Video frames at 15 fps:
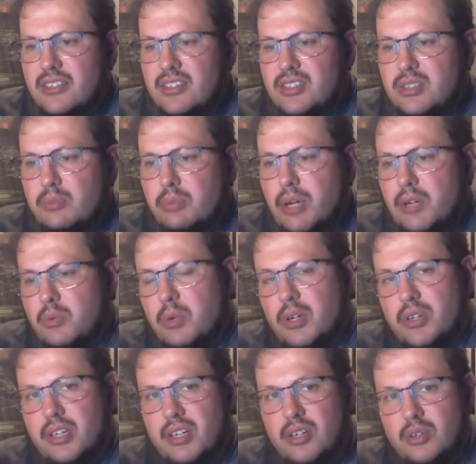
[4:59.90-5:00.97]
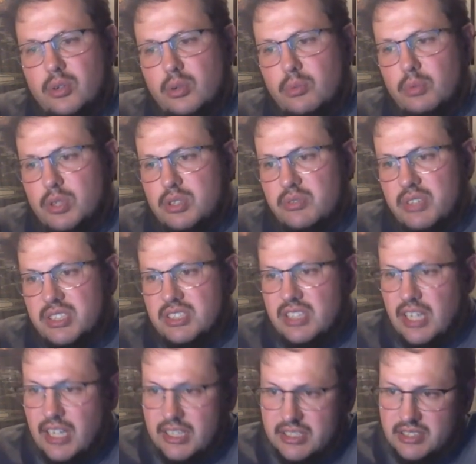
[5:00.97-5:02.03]
Listen, Brock Wilken, who most of us
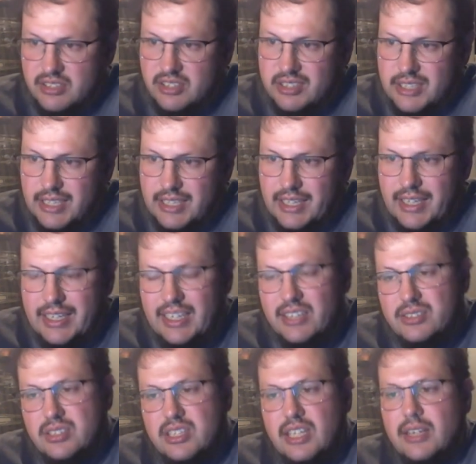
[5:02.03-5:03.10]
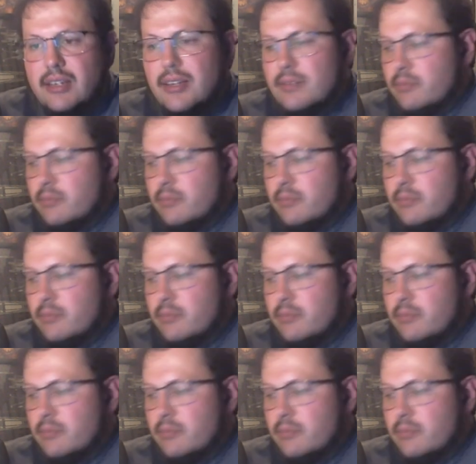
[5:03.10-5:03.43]
thought could get, and here's the thing.